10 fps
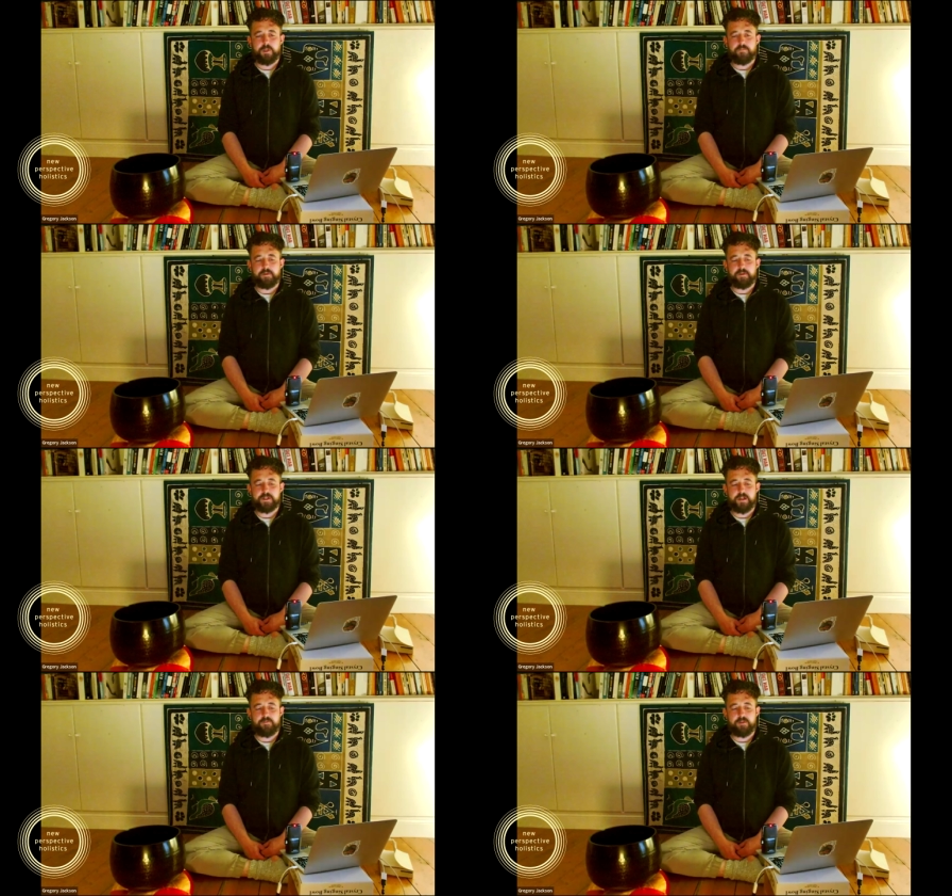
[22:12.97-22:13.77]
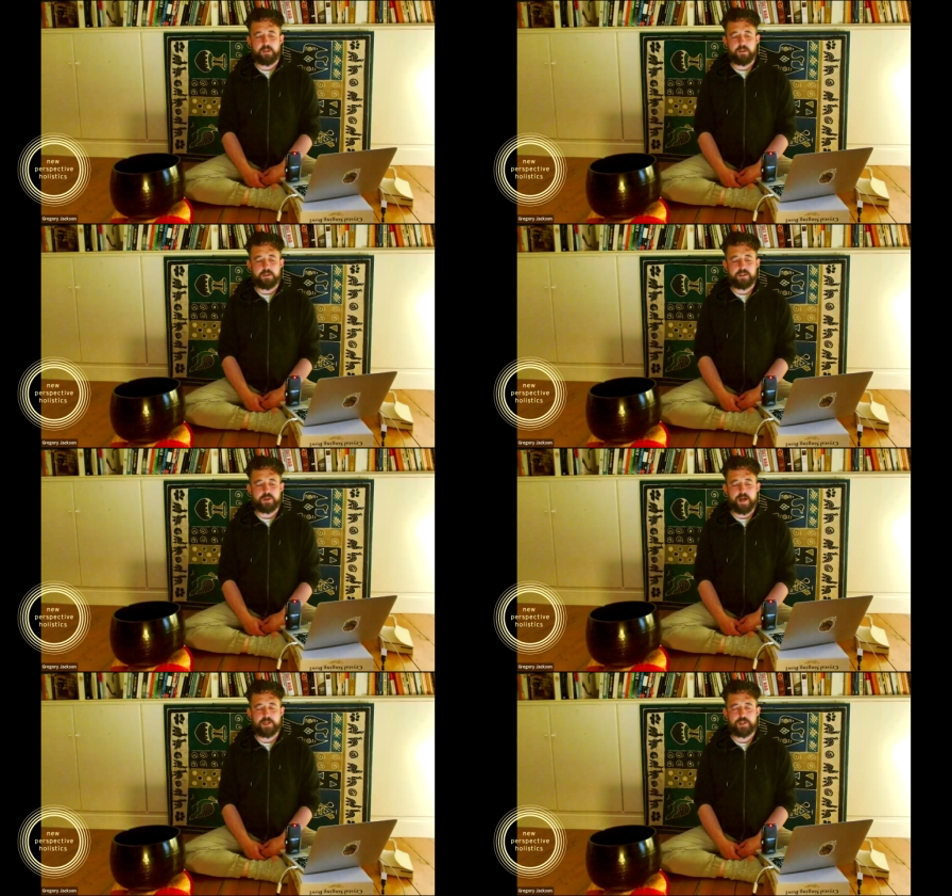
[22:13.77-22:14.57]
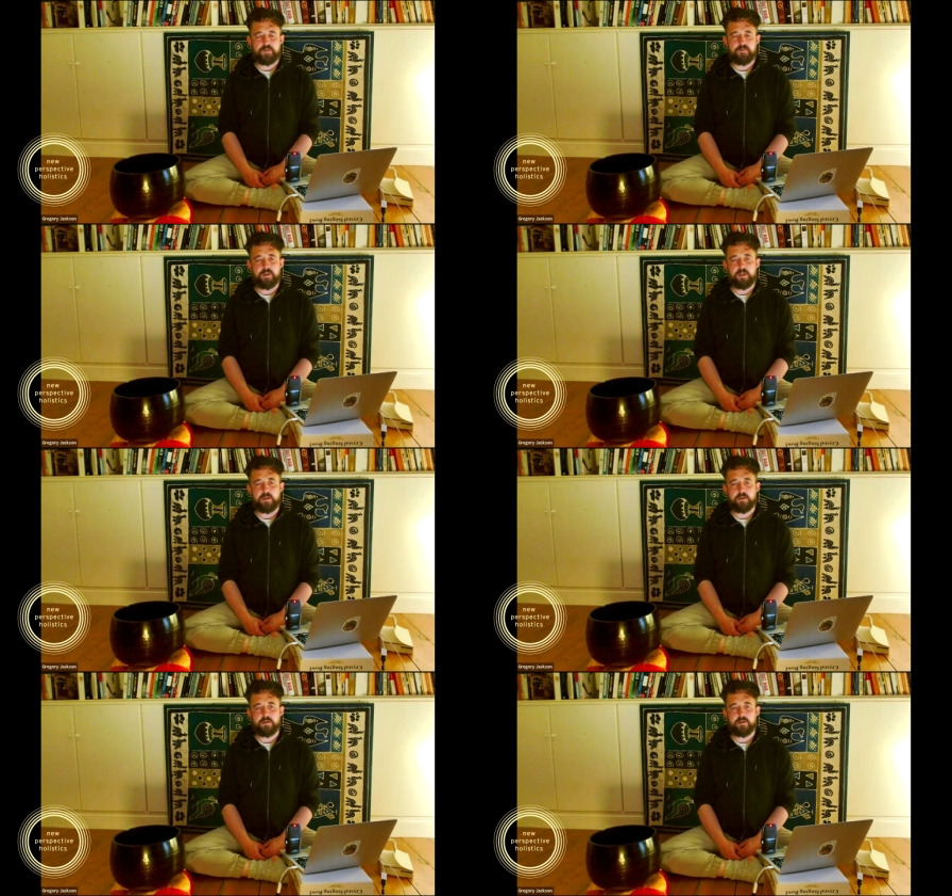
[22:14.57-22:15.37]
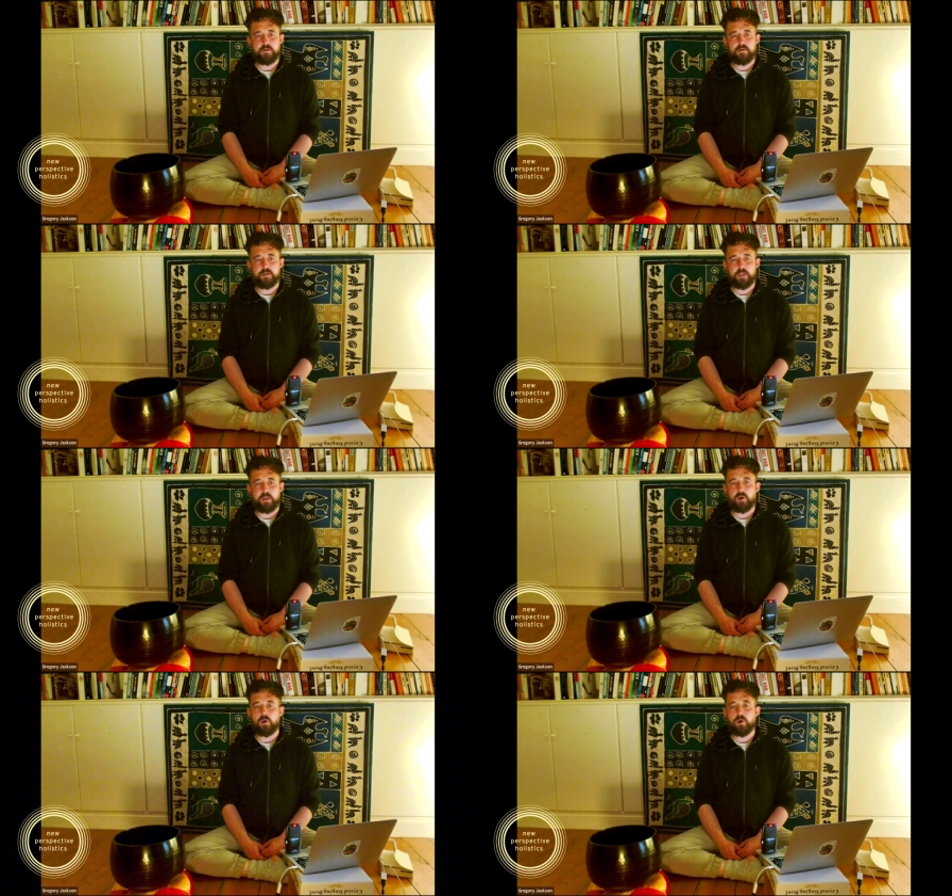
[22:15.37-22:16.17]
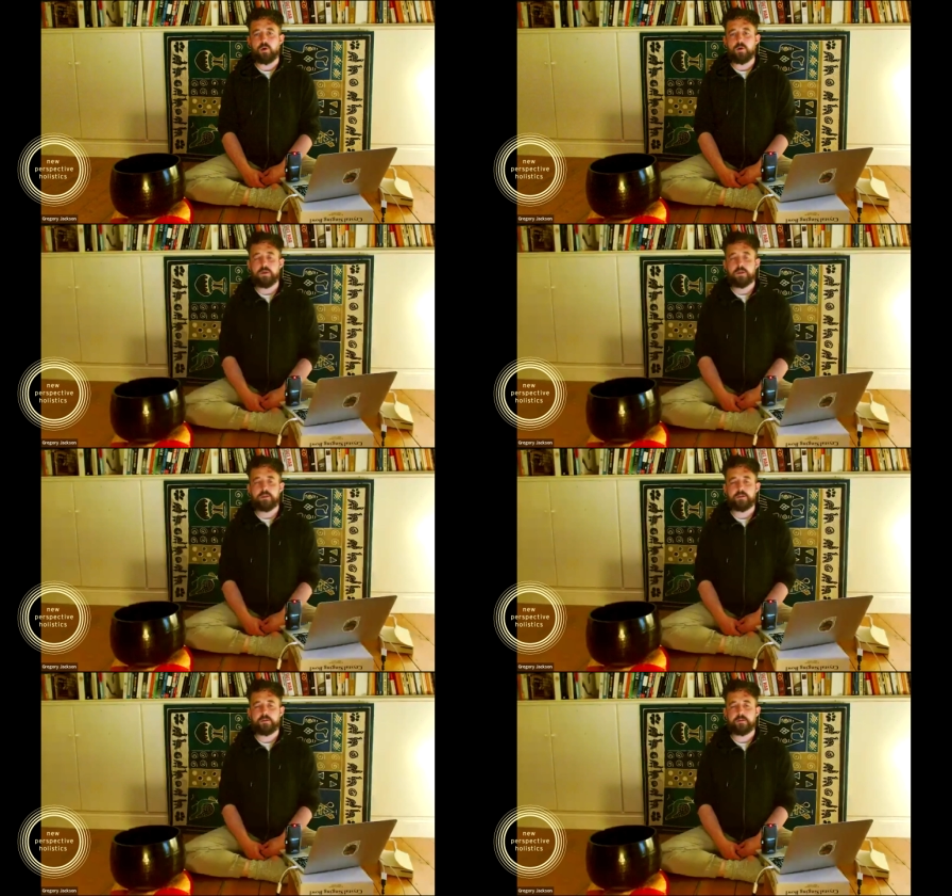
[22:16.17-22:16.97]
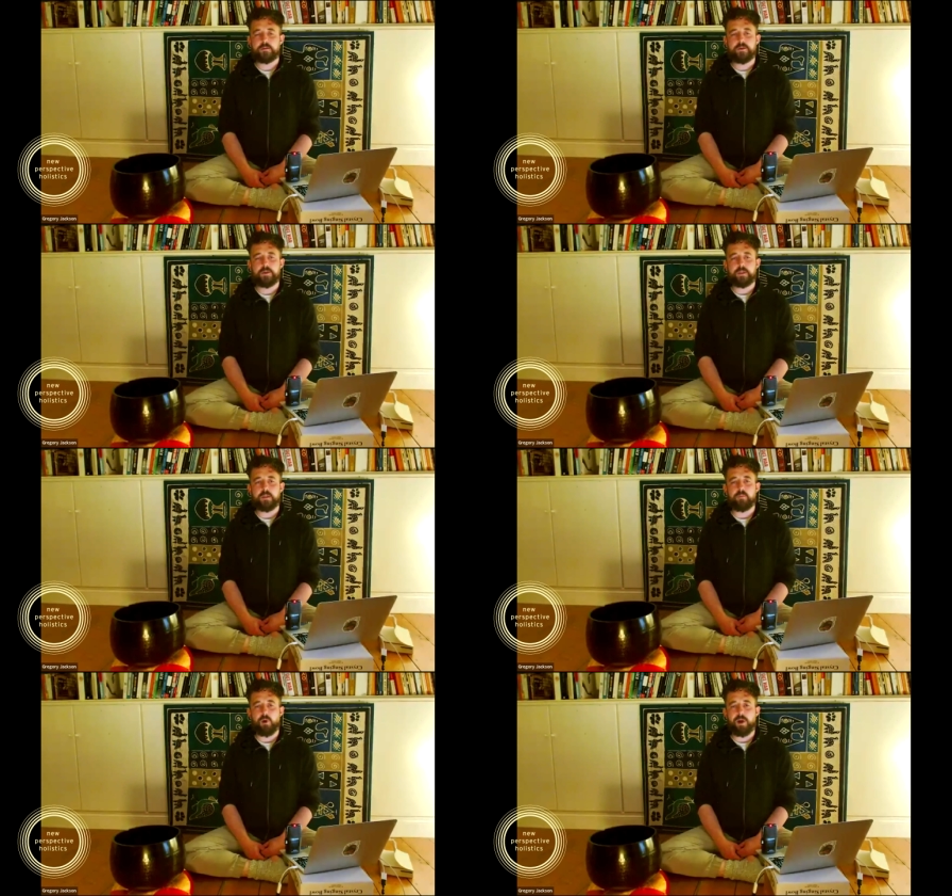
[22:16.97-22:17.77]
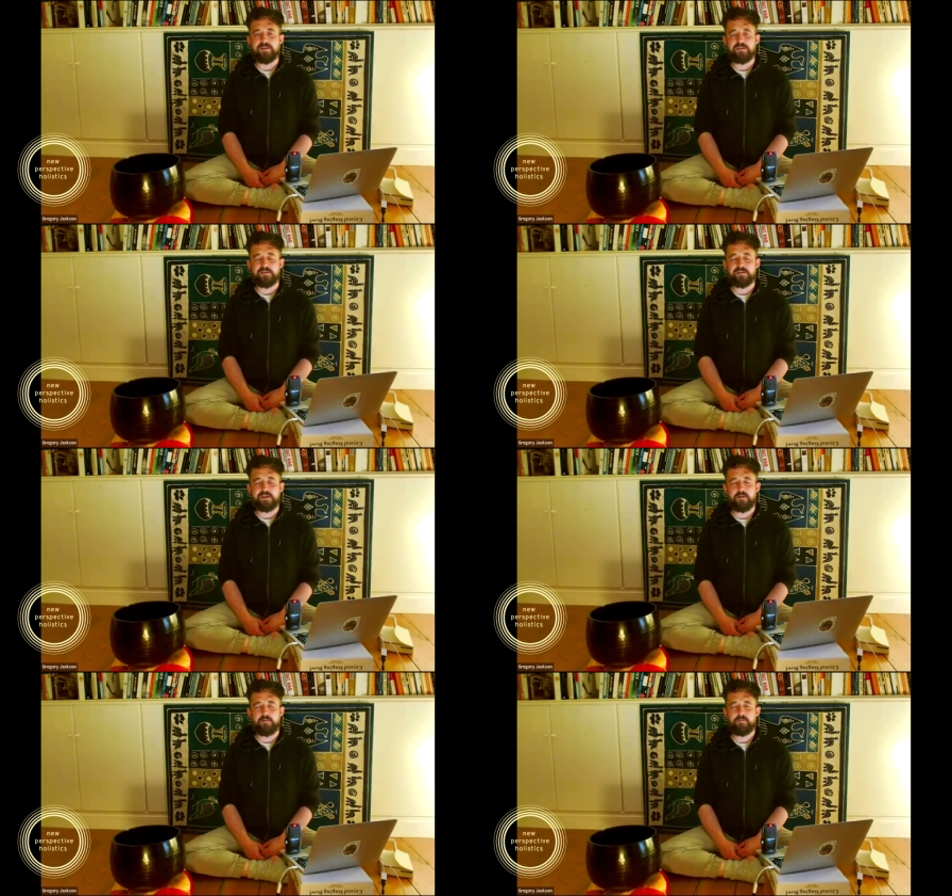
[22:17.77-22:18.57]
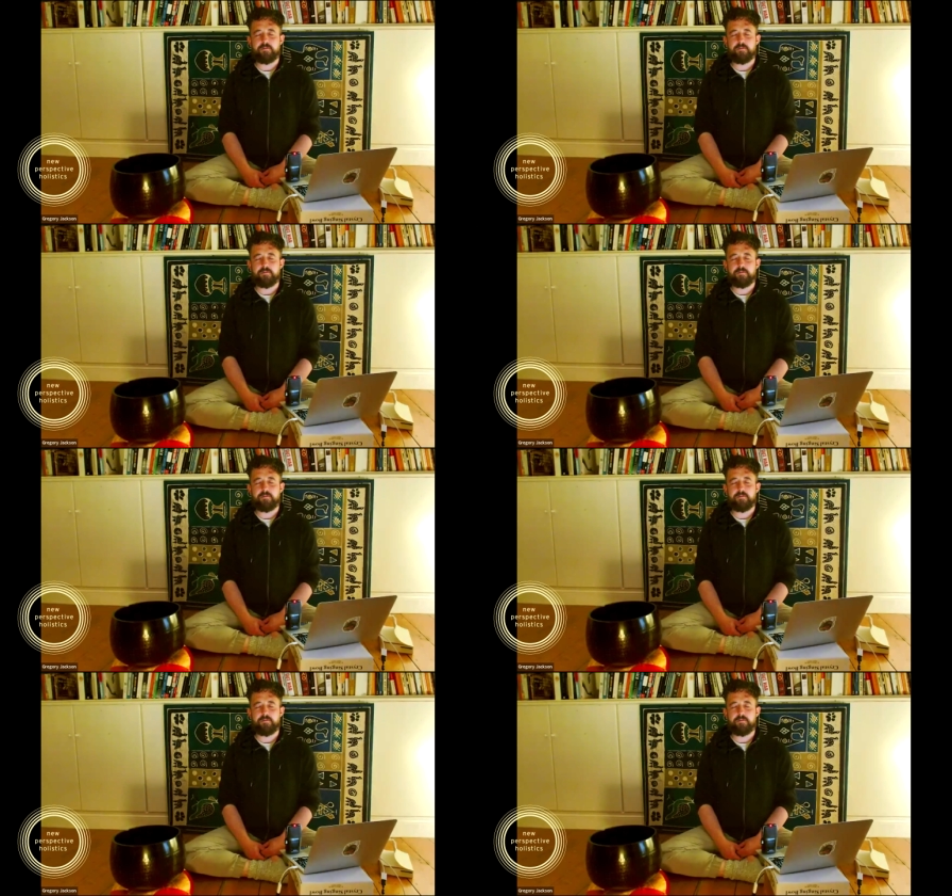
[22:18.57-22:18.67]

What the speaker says: giving yourself a little stretch if you need to, a little hug. You can embrace yourself.